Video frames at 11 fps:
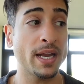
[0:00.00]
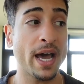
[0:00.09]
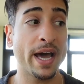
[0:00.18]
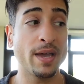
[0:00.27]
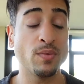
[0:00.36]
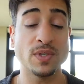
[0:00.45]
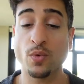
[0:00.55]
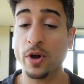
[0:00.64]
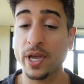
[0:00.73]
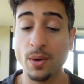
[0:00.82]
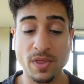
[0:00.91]
I was
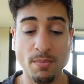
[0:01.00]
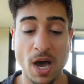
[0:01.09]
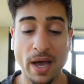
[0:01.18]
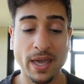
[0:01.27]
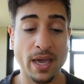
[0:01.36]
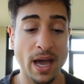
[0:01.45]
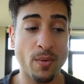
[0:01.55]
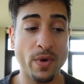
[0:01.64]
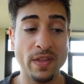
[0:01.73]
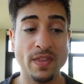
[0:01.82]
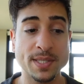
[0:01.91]
working with Mahi I
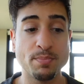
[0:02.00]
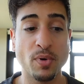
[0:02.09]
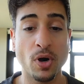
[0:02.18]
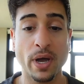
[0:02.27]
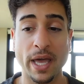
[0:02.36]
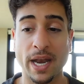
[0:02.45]
read this book